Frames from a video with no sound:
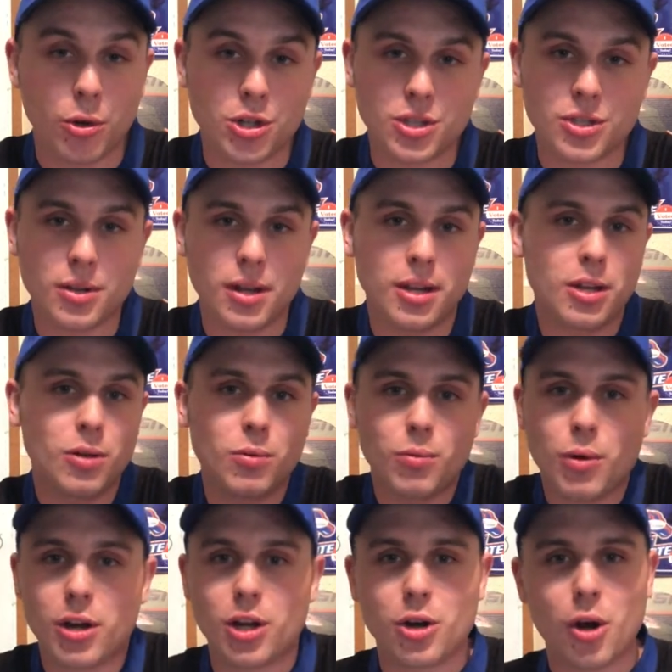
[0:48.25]
We'll just
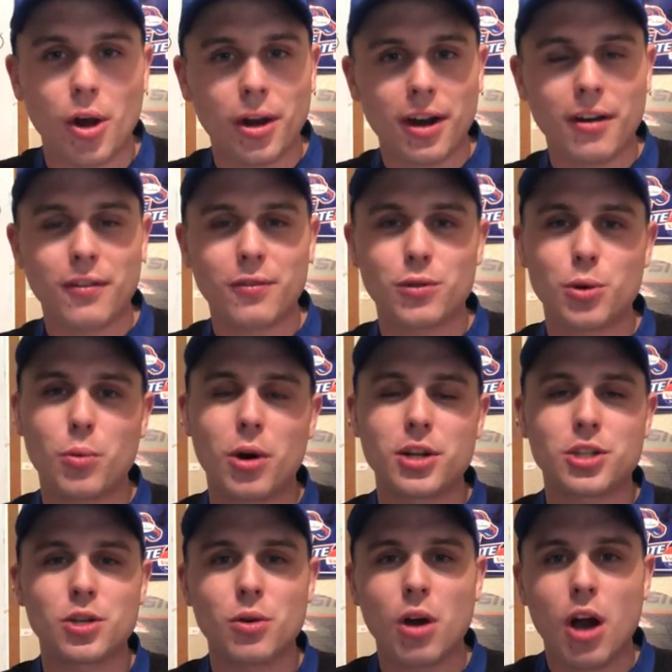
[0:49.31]
call it however you
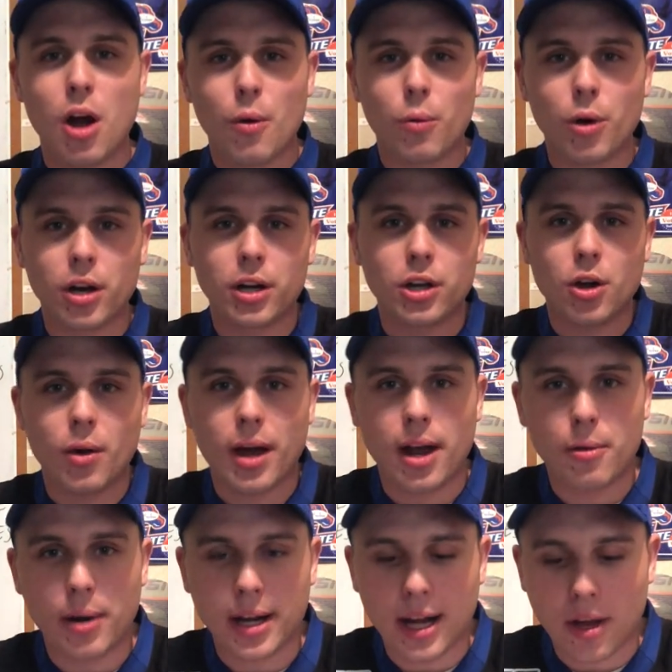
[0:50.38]
want to. We're going to go
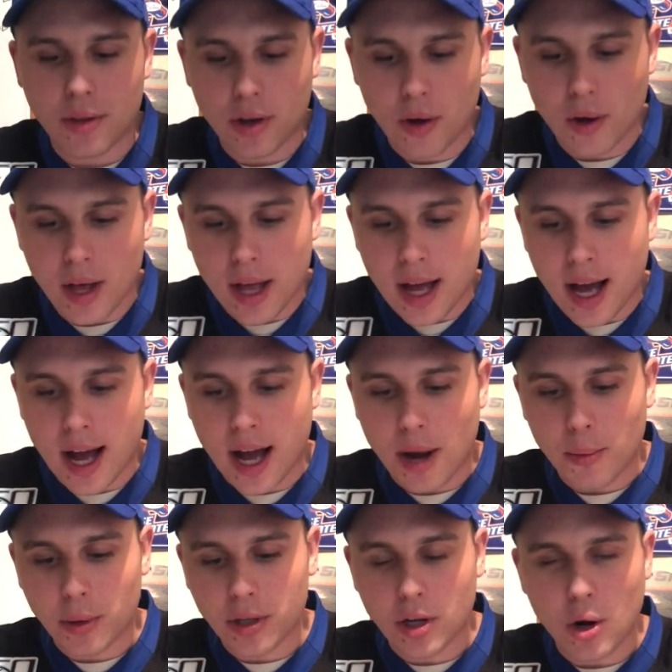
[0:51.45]
ahead right now, though.
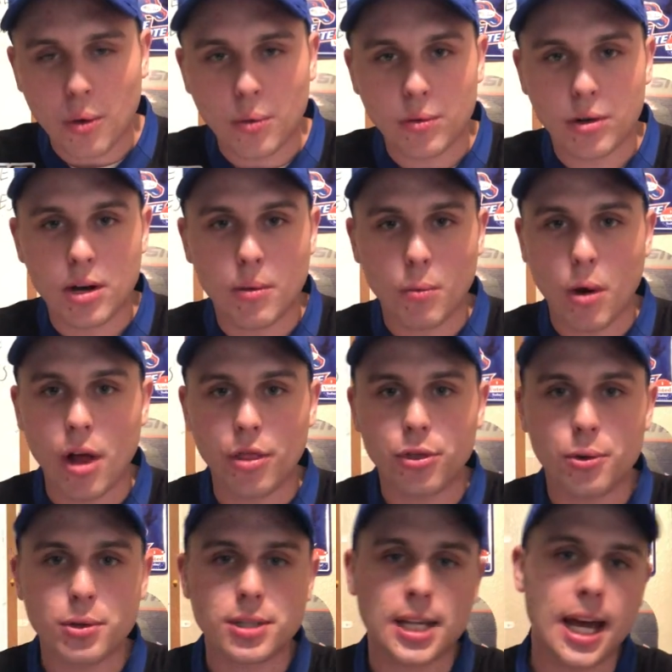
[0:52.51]
We're going to go 1
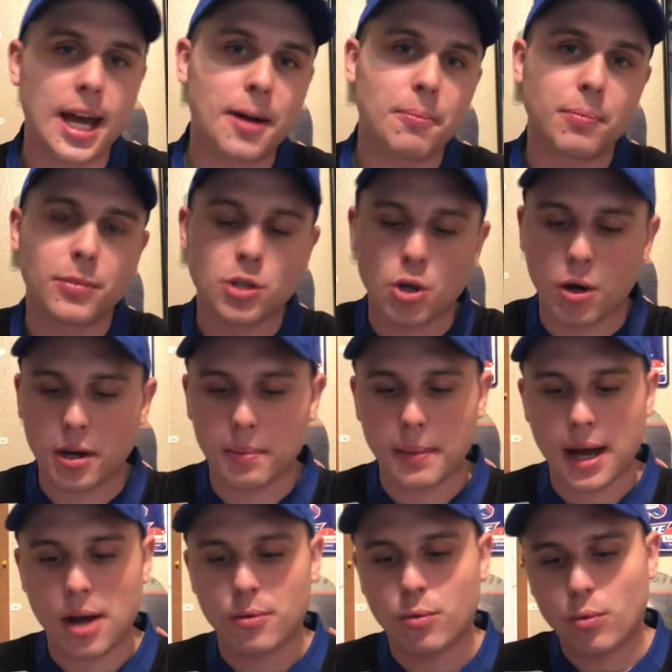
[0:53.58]
through 10, talk
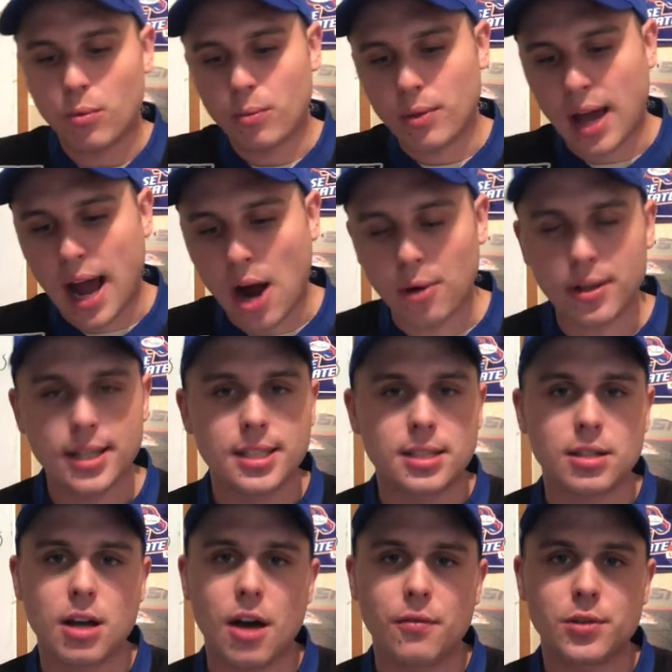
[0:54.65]
about how do these
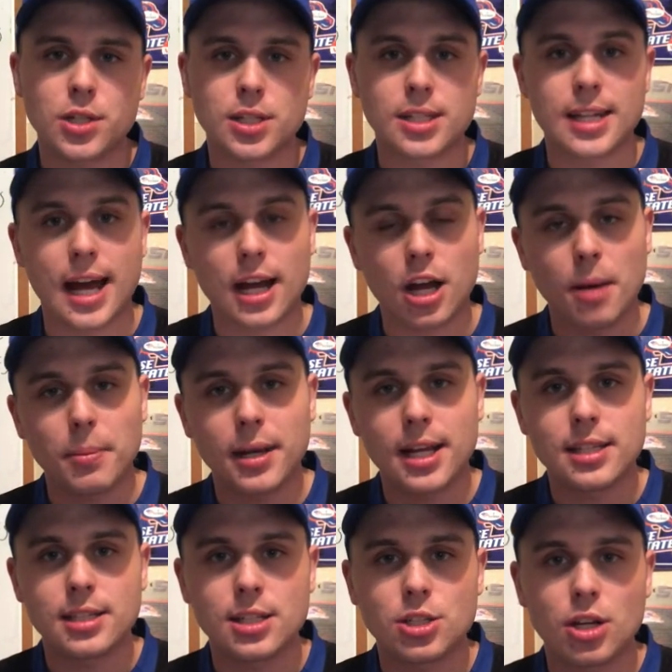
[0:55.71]
conferences stack up
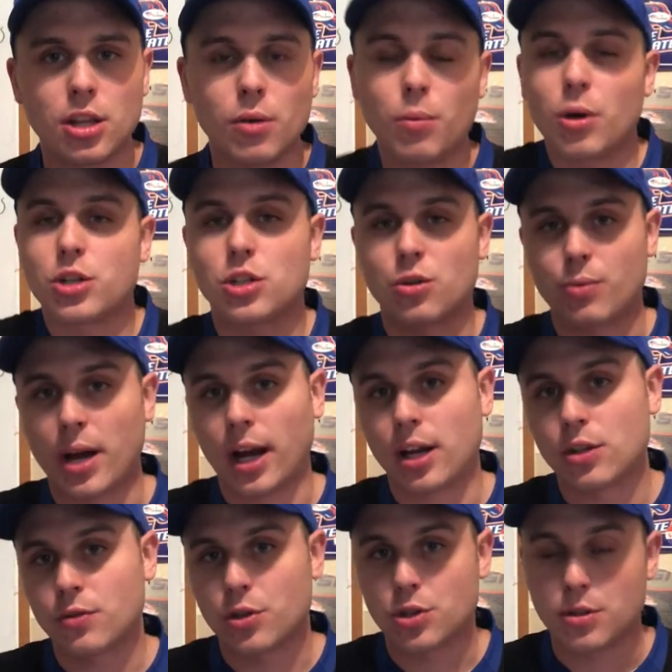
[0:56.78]
against each other? What's their
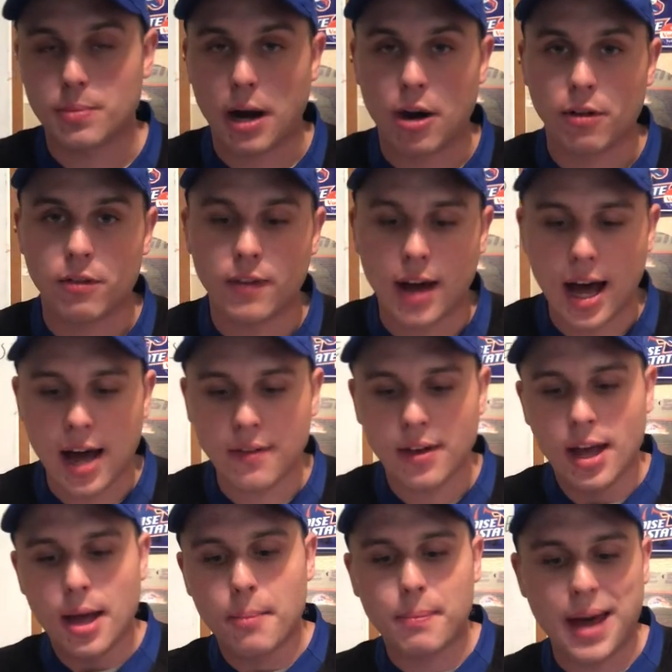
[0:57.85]
records versus Power 5?
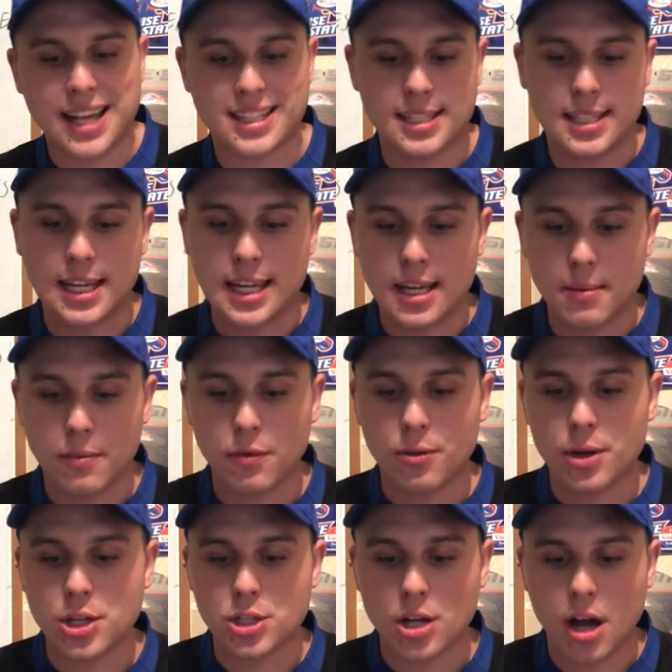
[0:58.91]
Best team
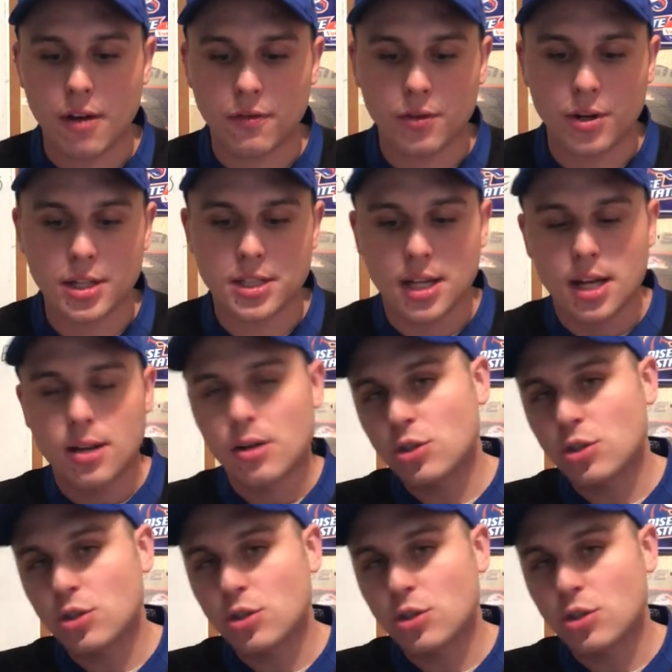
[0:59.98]
for each conference.